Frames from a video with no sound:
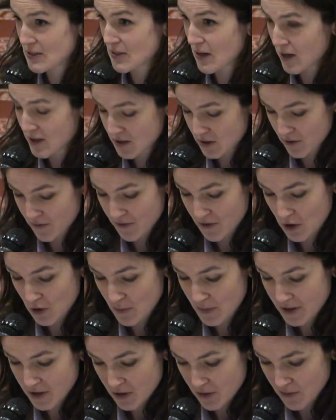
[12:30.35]
is also for you,
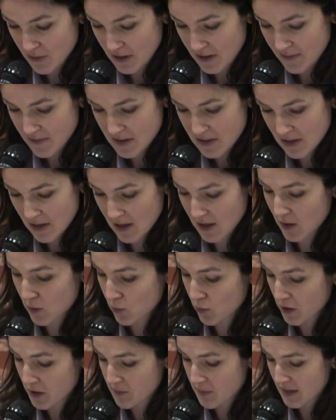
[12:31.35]
Mr. Reeves.
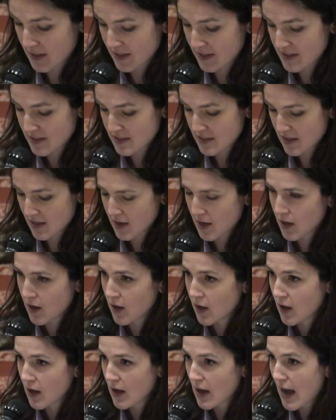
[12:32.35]
In 1 minute,
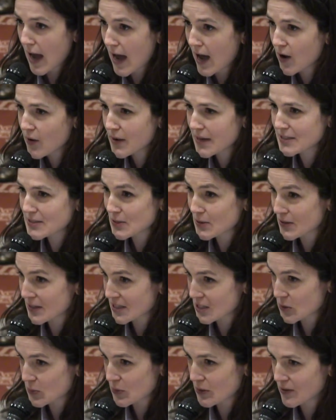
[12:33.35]
how has your
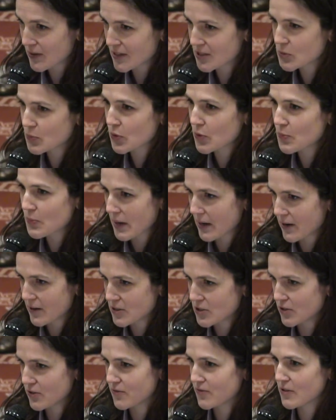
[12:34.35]
experience
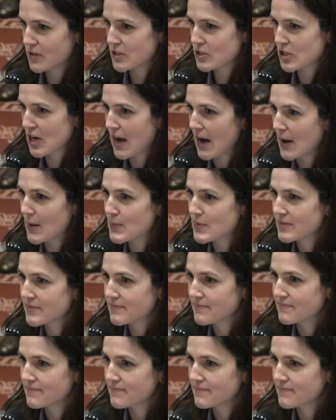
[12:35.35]
prepared you for the job?